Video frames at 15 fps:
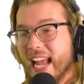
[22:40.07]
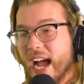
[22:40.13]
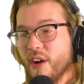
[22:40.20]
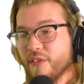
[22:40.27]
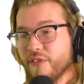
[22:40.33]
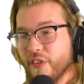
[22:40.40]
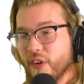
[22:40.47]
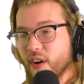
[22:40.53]

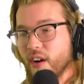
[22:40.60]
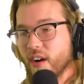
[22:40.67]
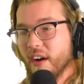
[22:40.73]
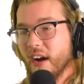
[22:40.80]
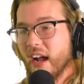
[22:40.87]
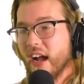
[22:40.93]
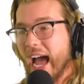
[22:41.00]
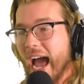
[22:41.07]
down for her
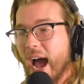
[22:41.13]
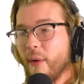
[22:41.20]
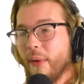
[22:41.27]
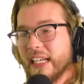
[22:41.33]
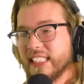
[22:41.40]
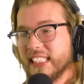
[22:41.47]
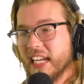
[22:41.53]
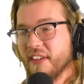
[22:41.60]
how
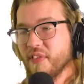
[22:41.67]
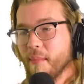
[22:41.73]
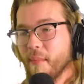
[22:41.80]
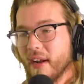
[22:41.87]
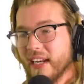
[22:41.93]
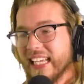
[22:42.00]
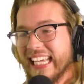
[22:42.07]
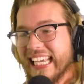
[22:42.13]
I saved the
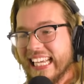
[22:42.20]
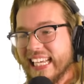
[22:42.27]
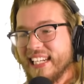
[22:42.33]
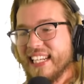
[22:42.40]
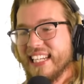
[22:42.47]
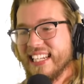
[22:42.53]
money in